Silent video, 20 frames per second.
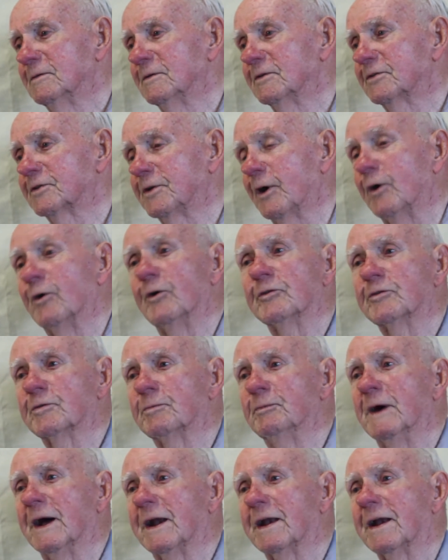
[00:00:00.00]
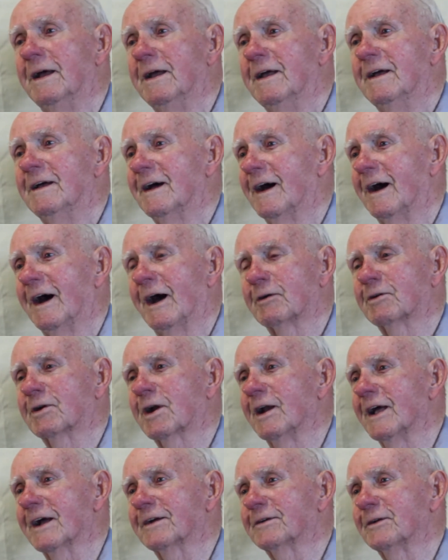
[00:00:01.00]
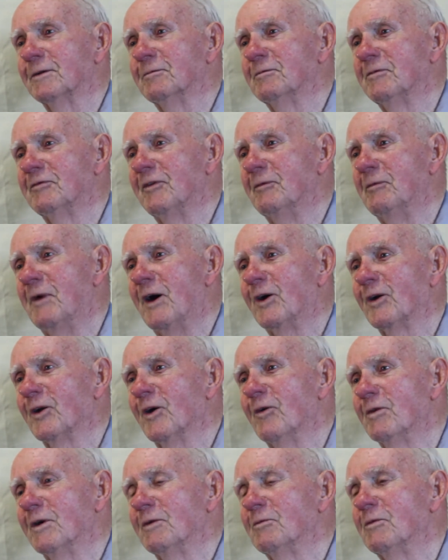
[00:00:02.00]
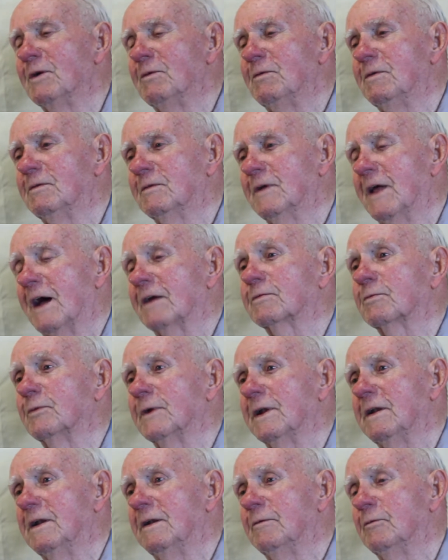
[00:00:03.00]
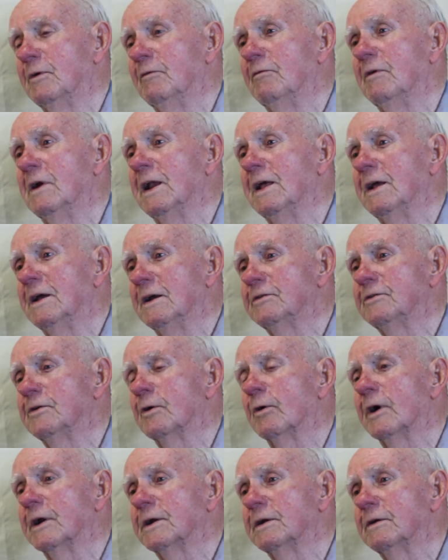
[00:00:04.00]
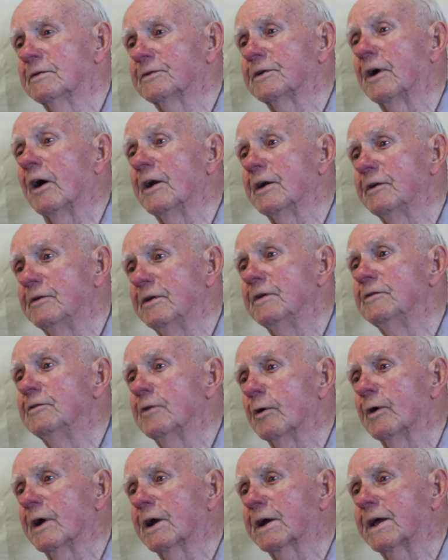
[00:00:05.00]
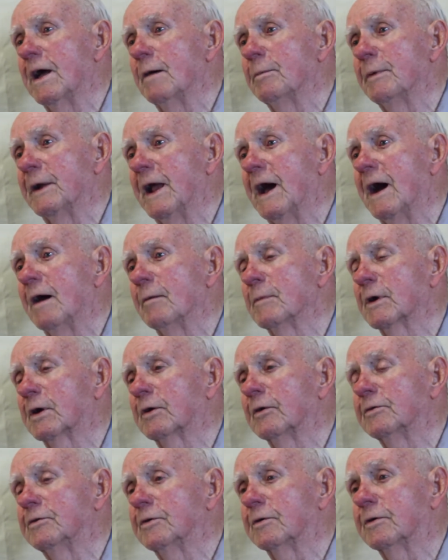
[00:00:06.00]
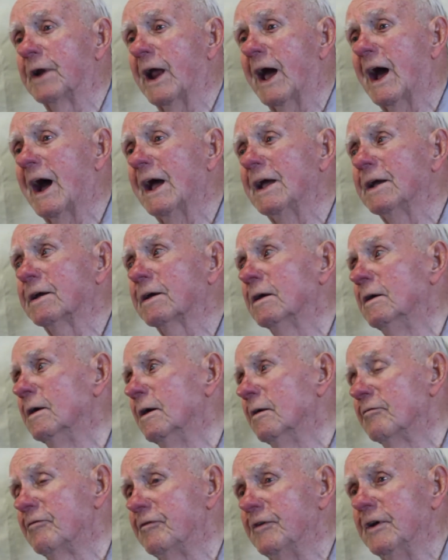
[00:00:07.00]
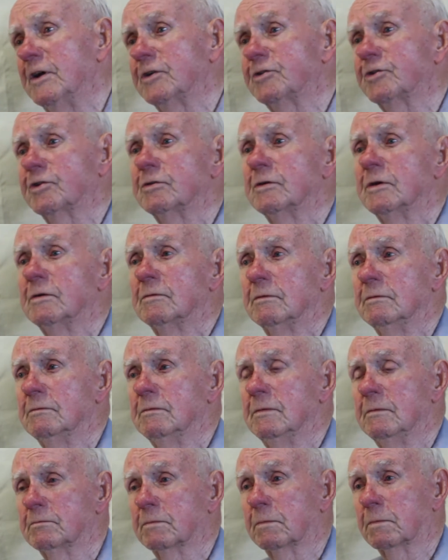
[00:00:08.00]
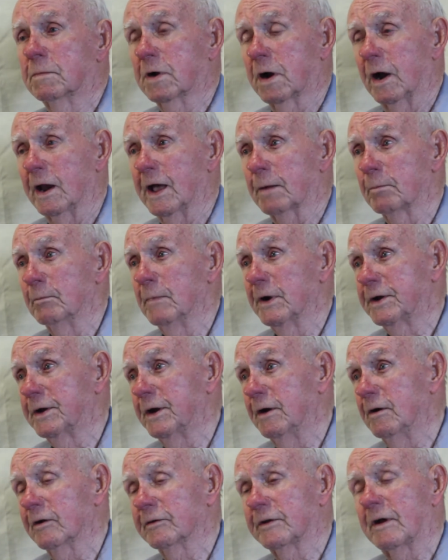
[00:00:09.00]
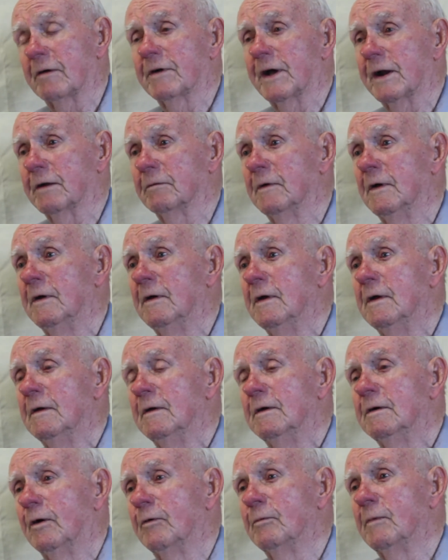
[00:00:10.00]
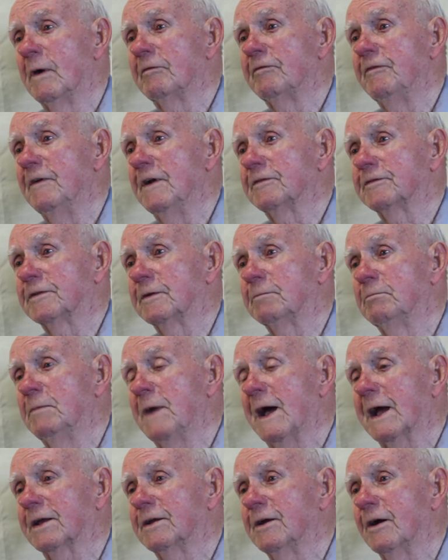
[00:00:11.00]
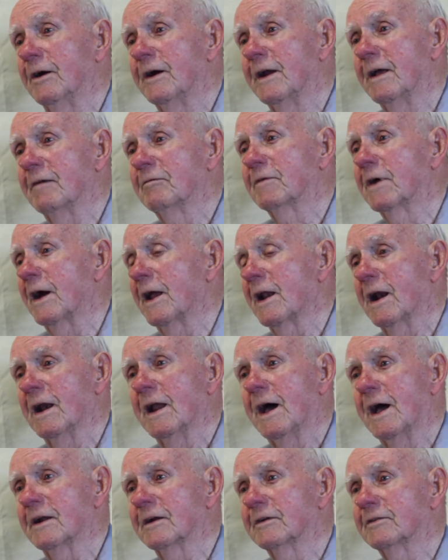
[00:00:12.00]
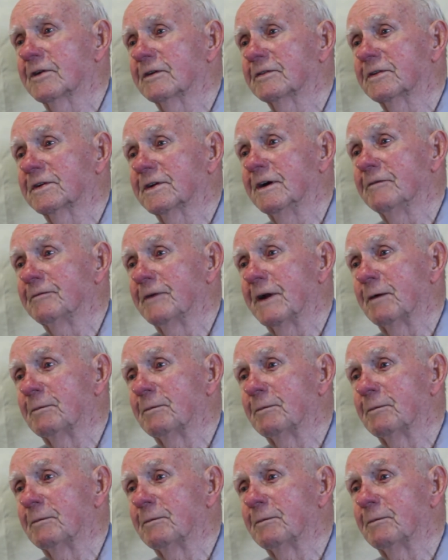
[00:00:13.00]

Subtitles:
stones, but I collected them from all over. That's when we really started to enjoy camping out, because you could hike, fish, collect materials. On my fence in the backyard, I've got a lot of stuff that